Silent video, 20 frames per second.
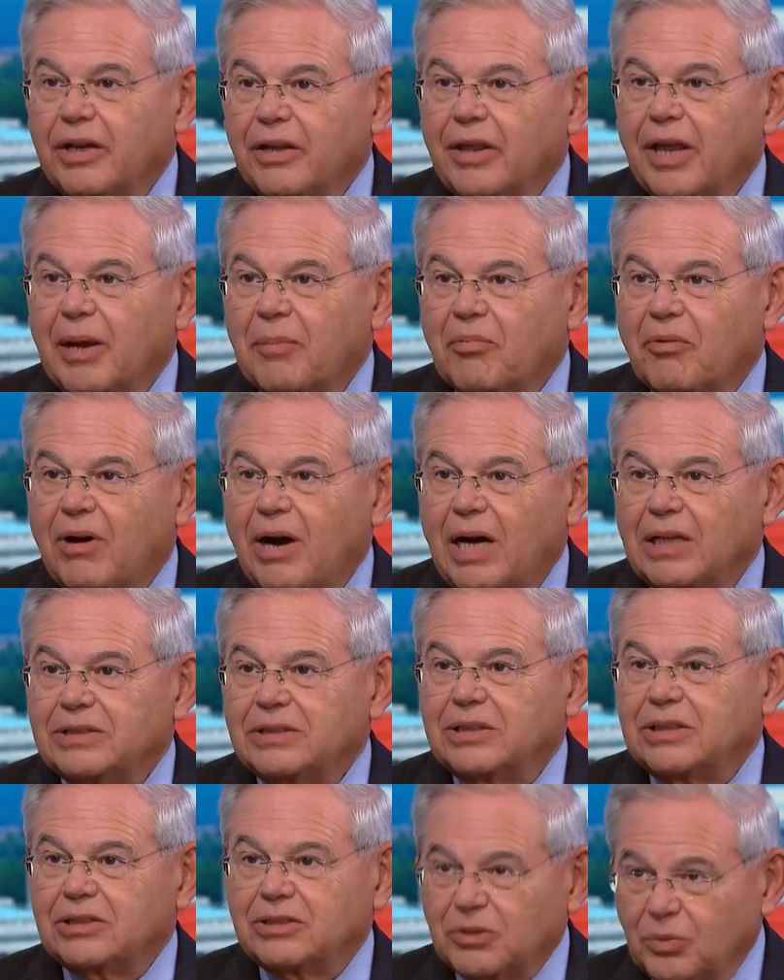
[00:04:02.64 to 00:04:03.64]
that
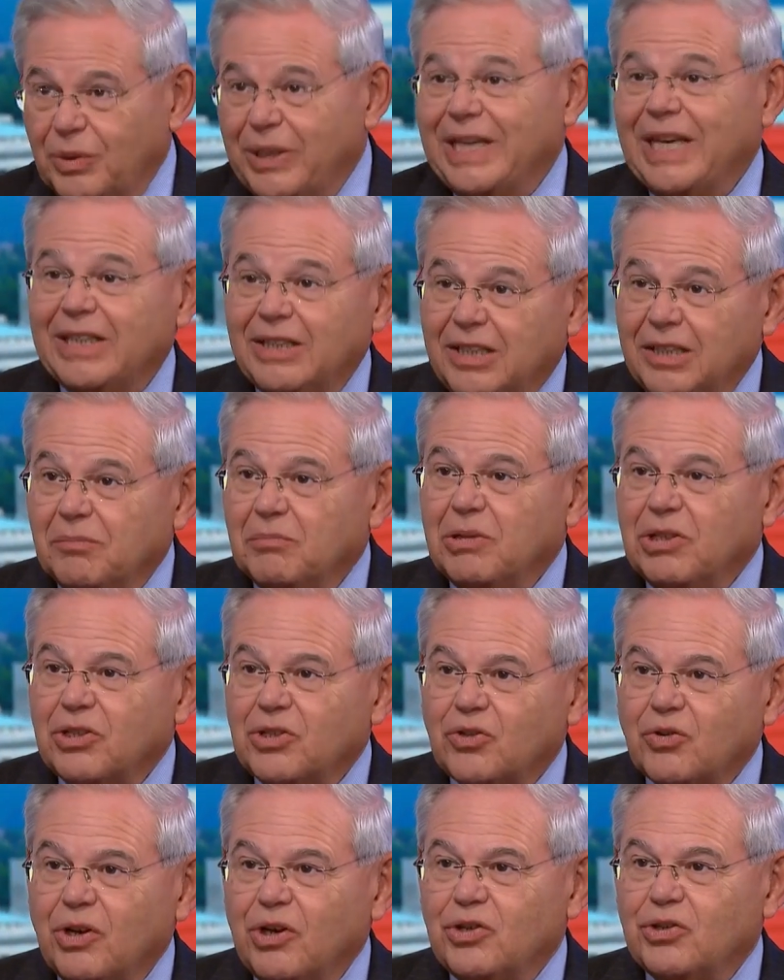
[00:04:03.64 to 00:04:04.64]
process so we get the
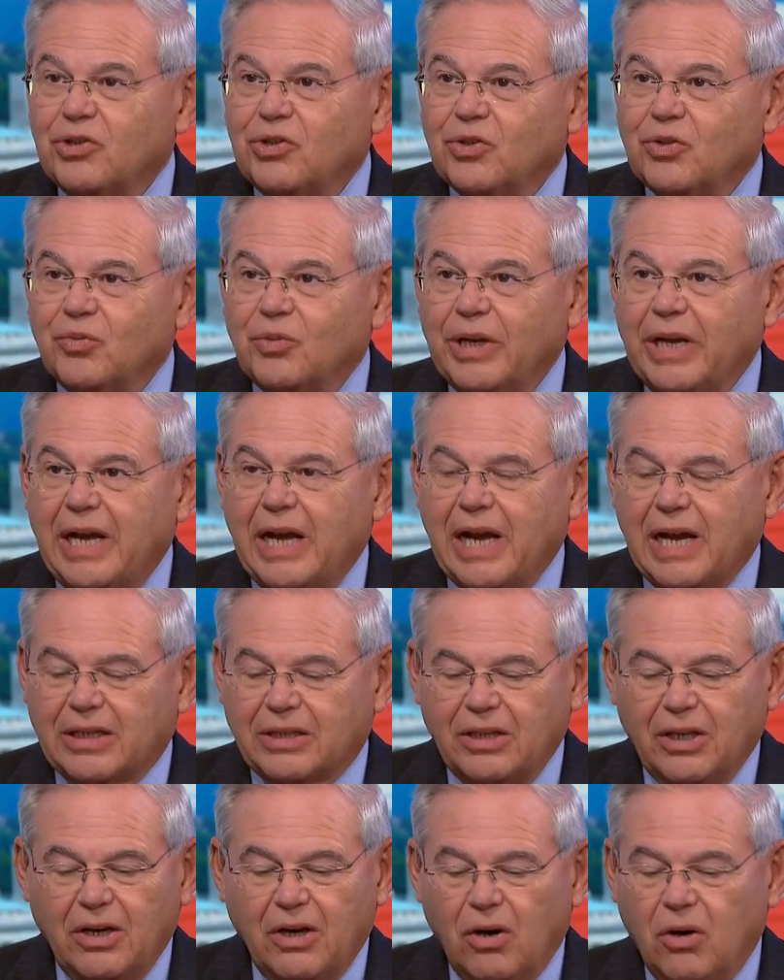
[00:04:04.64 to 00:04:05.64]
administration to
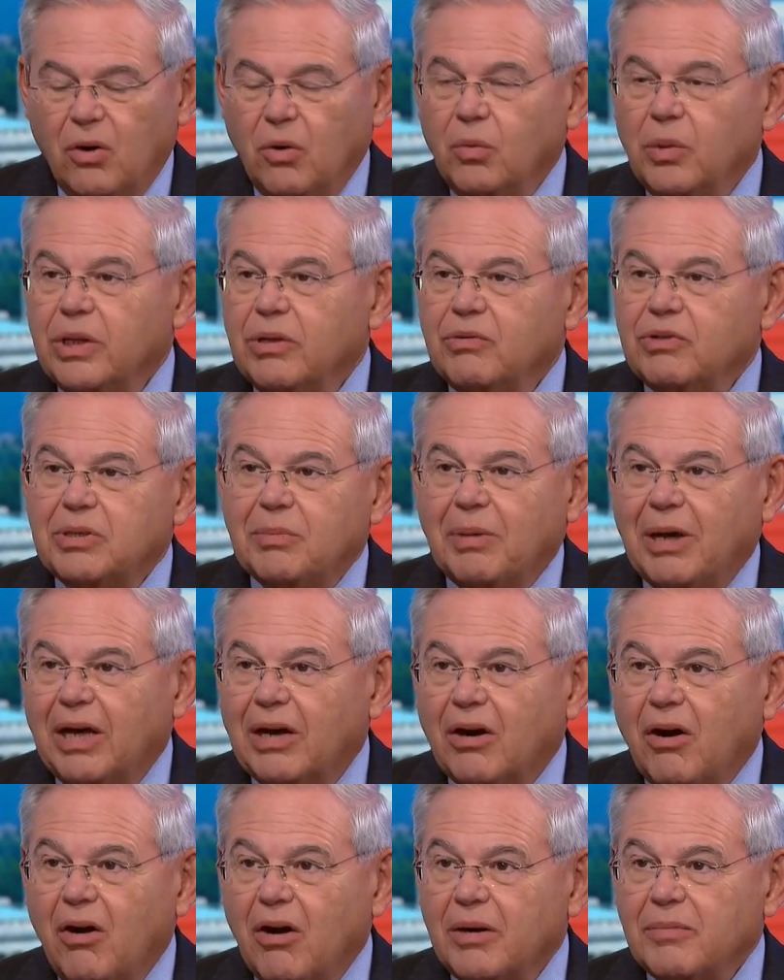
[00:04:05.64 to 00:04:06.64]
react or whether it's
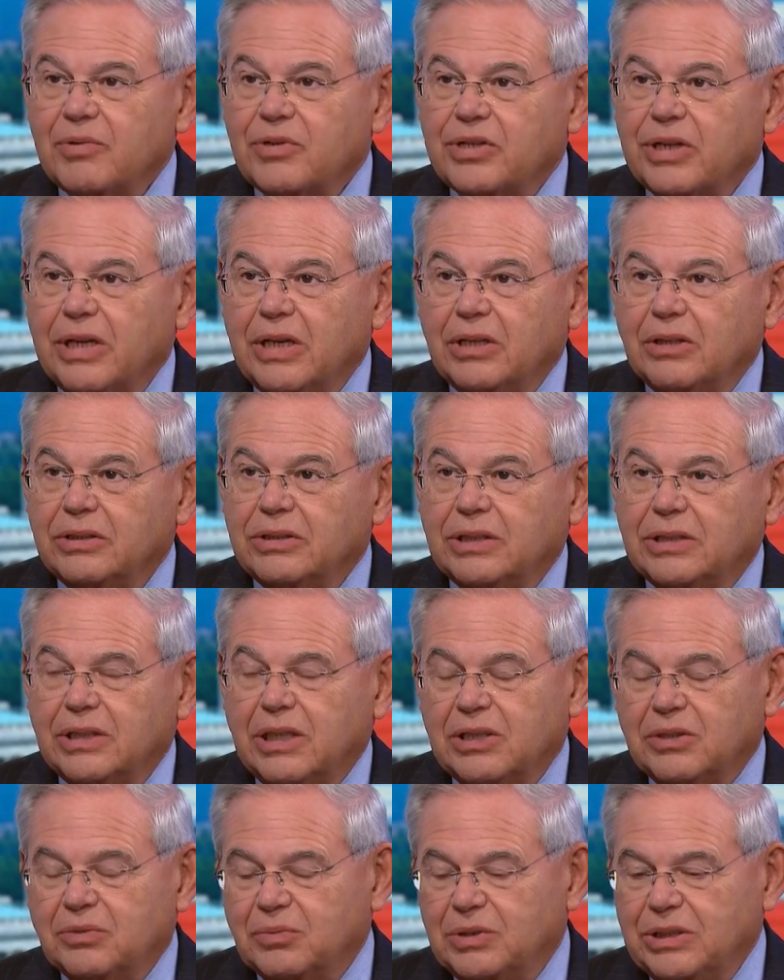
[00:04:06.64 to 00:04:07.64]
about arms sales
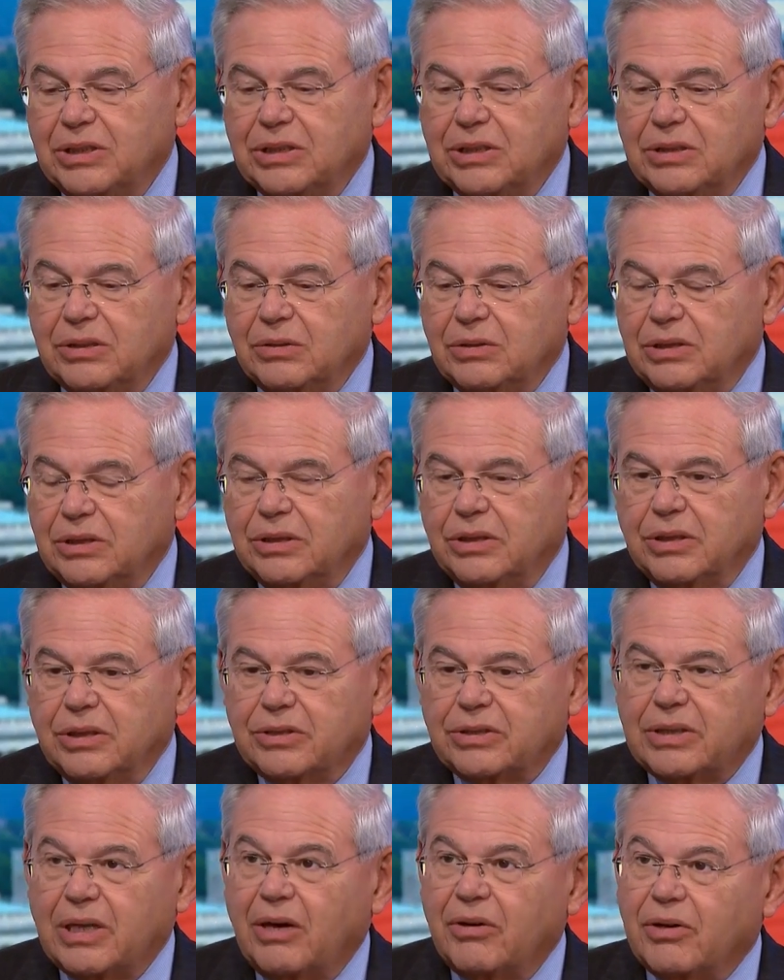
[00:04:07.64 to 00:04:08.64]
as we did in
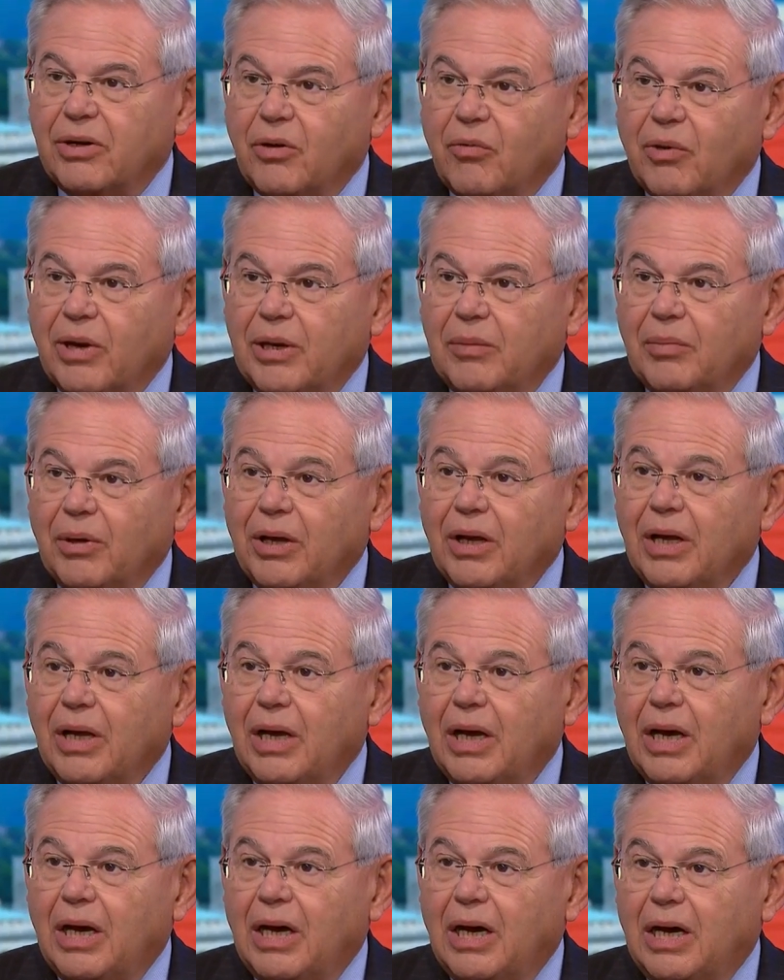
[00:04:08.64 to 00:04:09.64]
saudi arabia
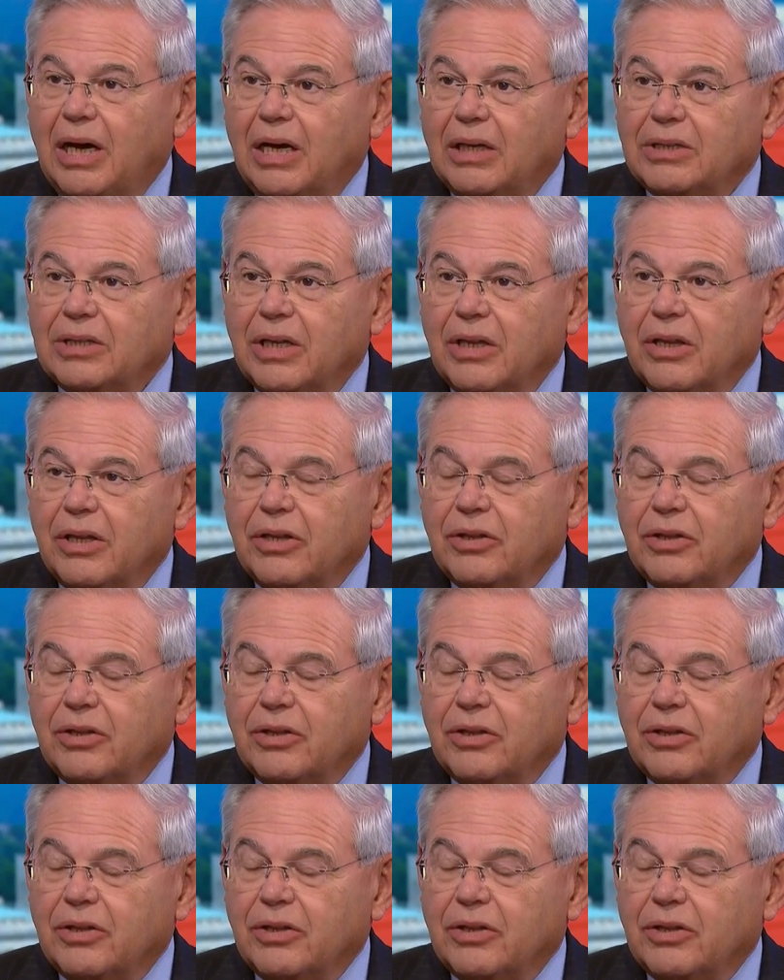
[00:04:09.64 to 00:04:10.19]
uh, uh,